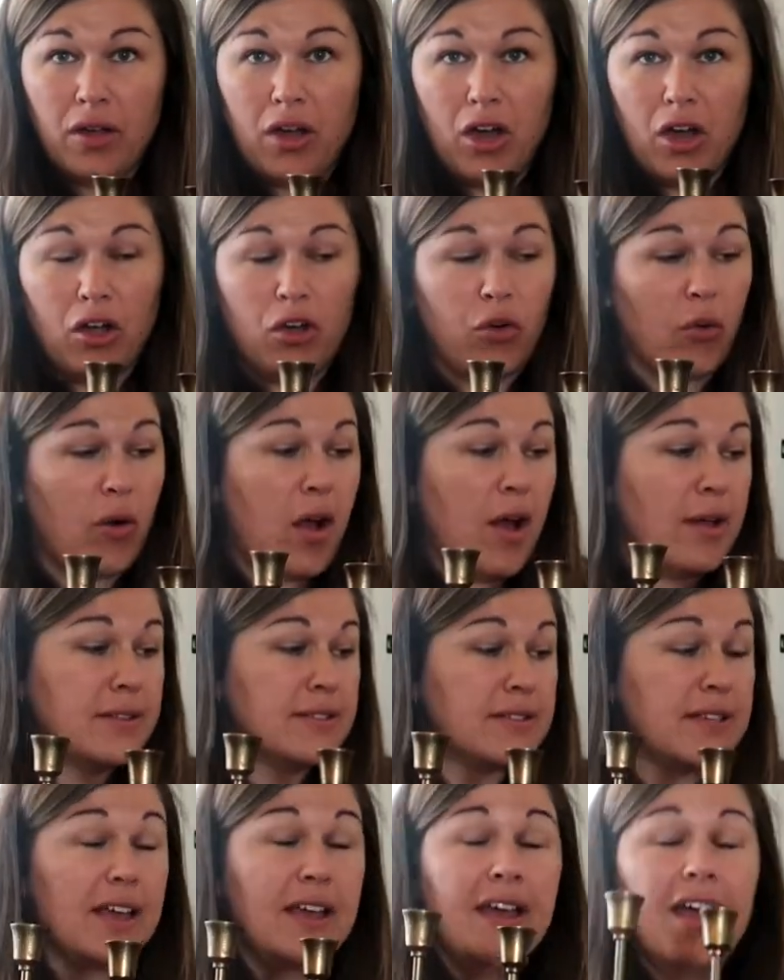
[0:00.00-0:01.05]
across.
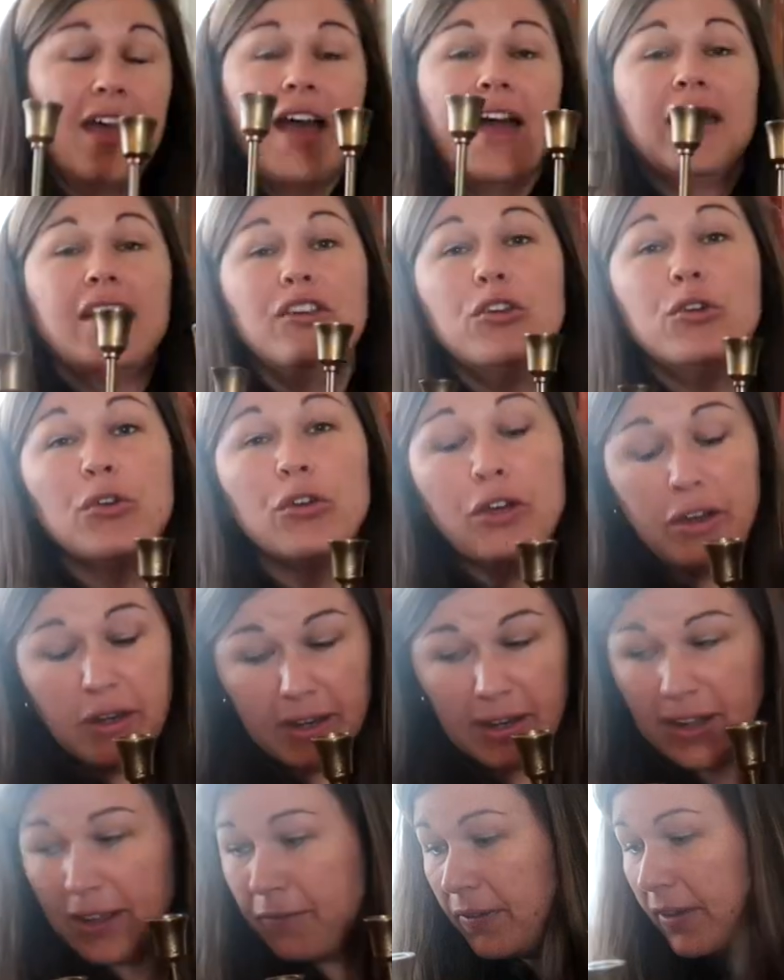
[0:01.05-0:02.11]
You
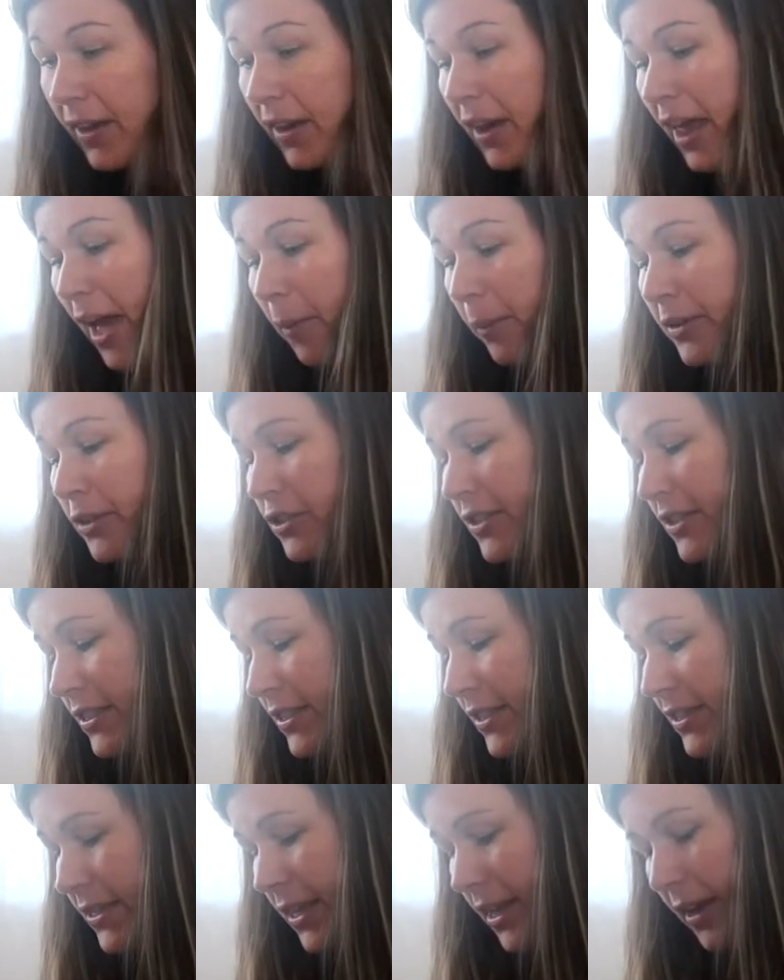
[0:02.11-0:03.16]
couldn't even, how much is
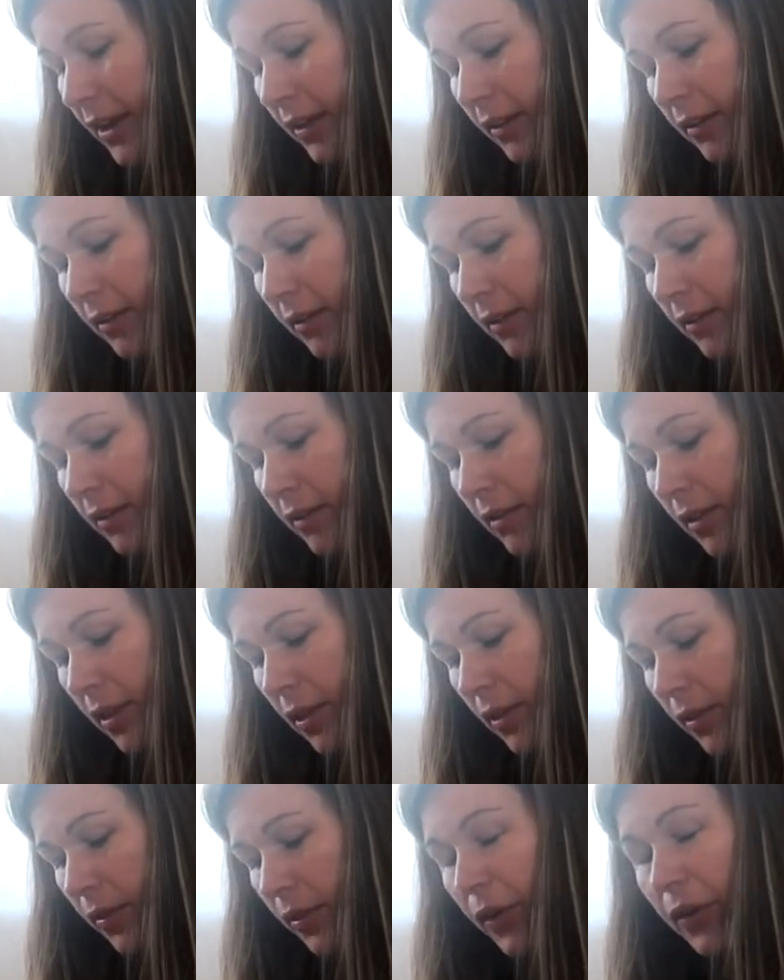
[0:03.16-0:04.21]
this thing?
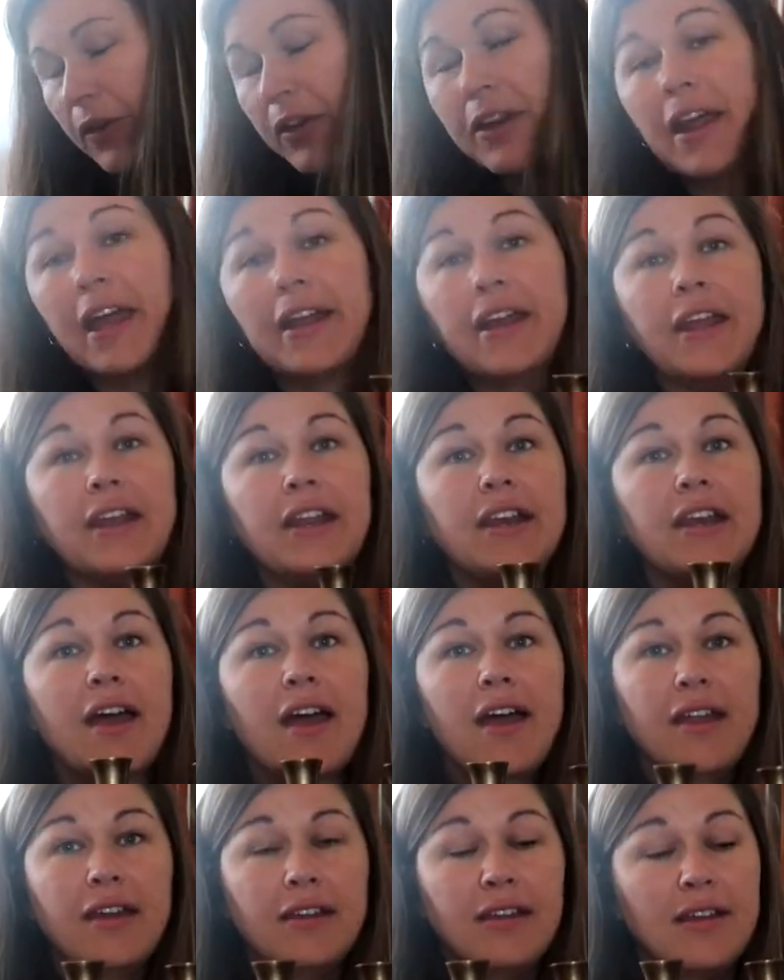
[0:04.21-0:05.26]

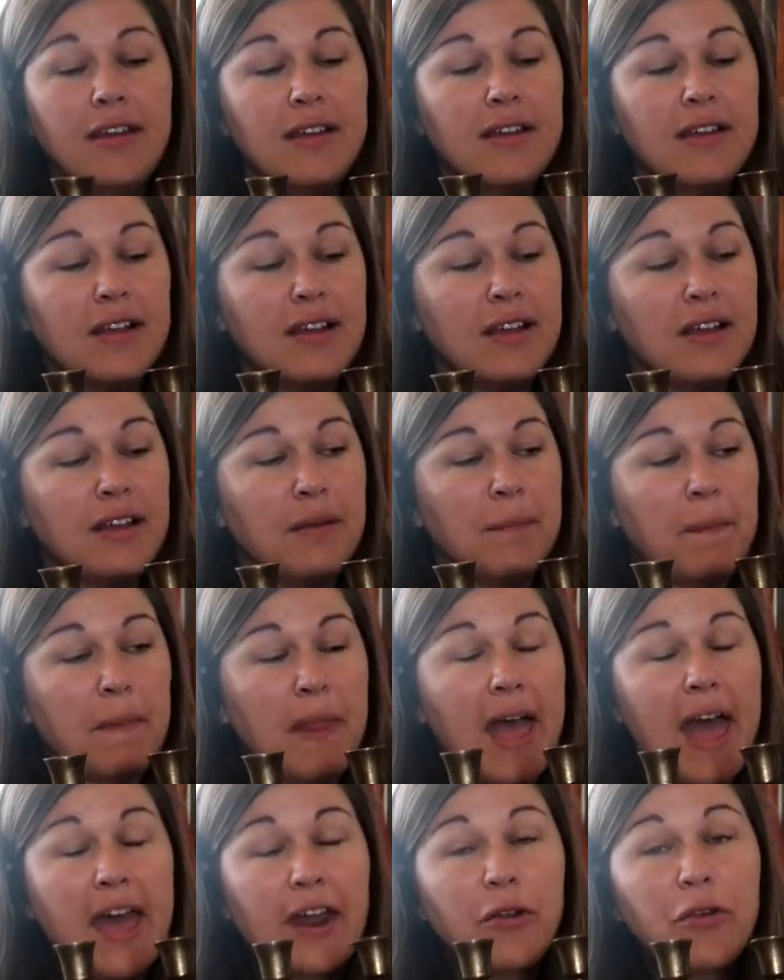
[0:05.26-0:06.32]
$39.99.
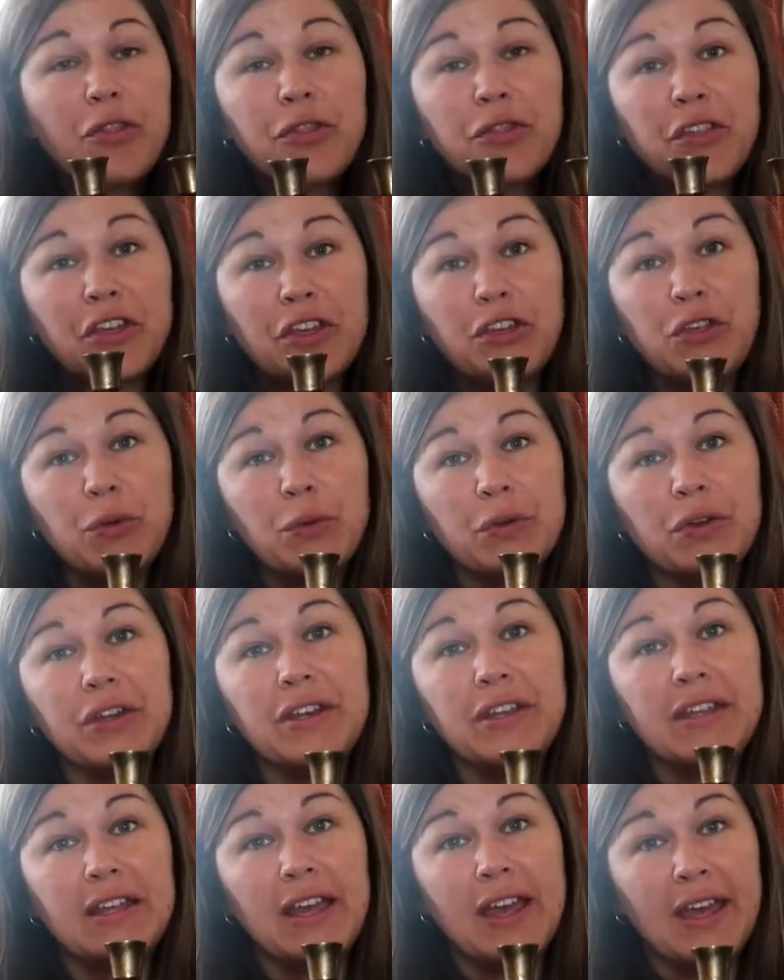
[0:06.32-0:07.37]
I don't think you
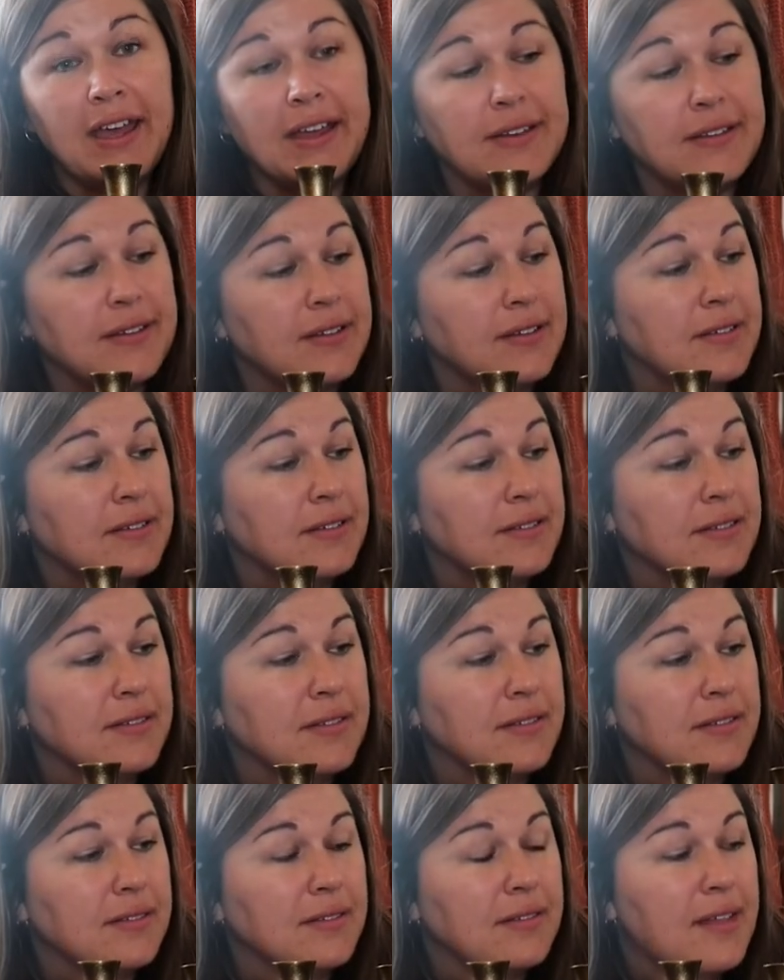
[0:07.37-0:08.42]
could get
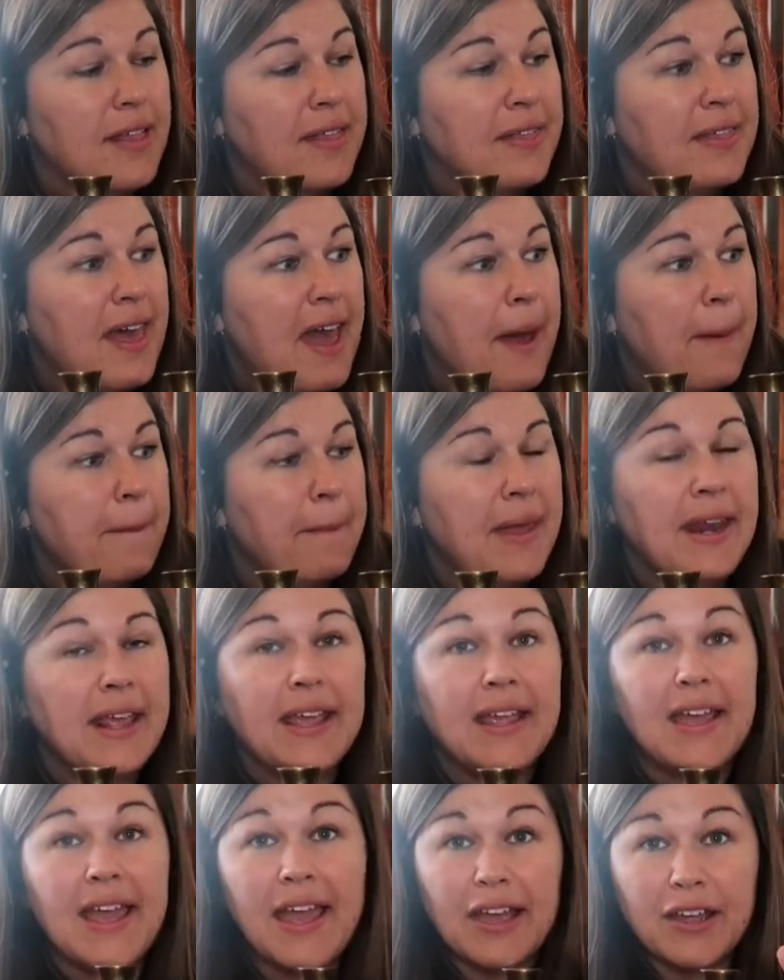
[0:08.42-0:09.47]
that
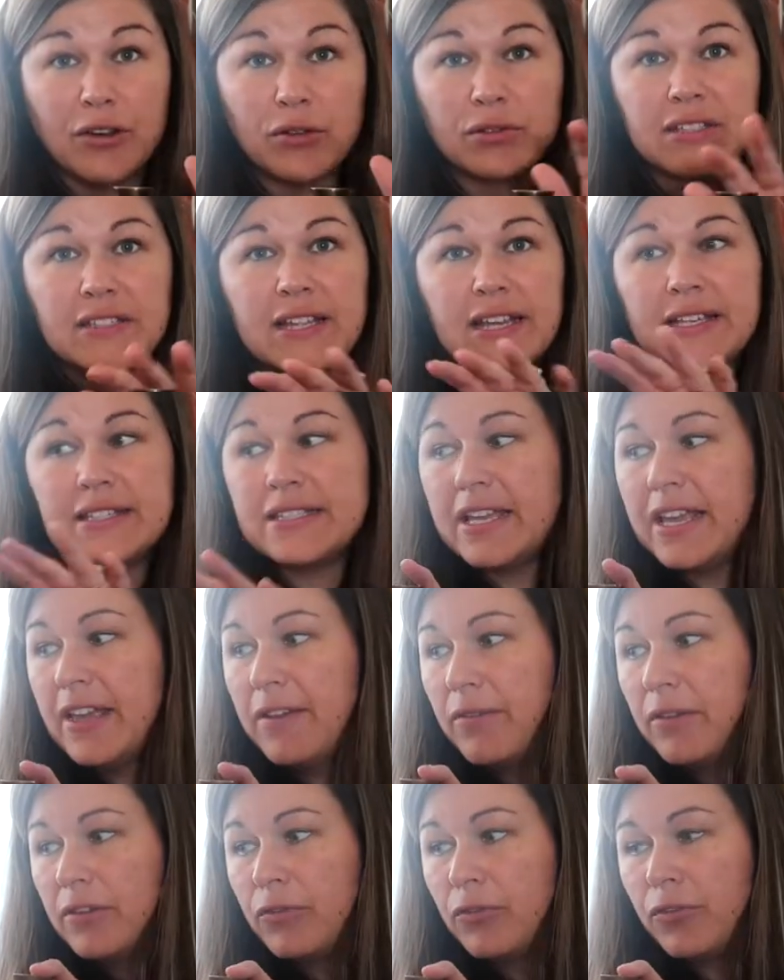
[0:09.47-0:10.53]
many candlesticks
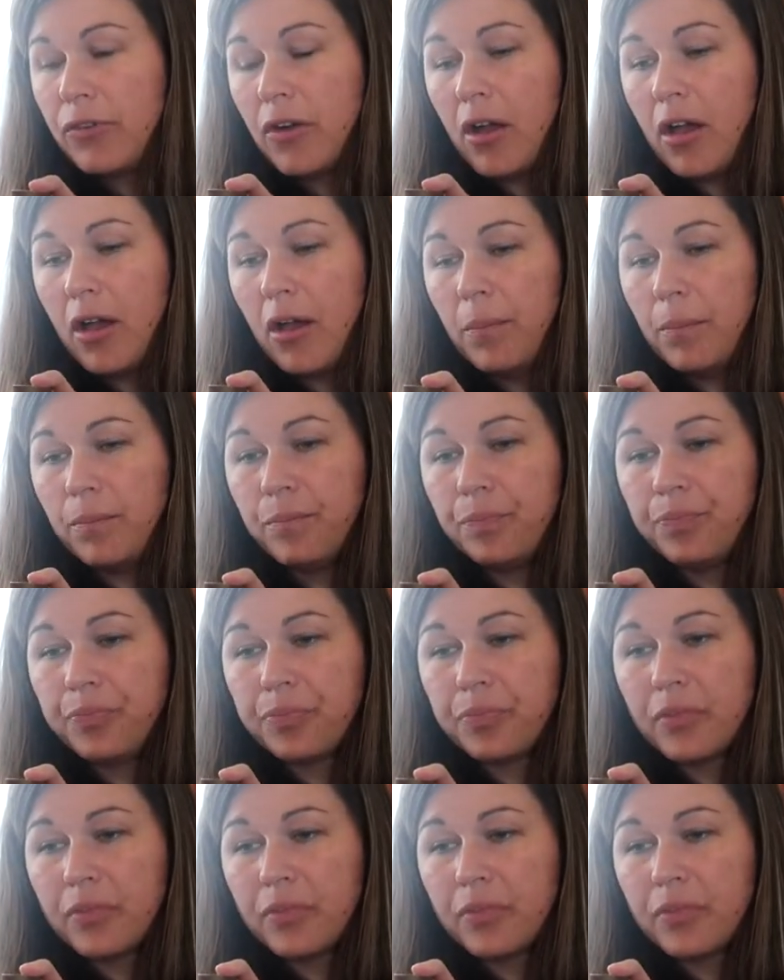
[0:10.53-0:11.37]
even from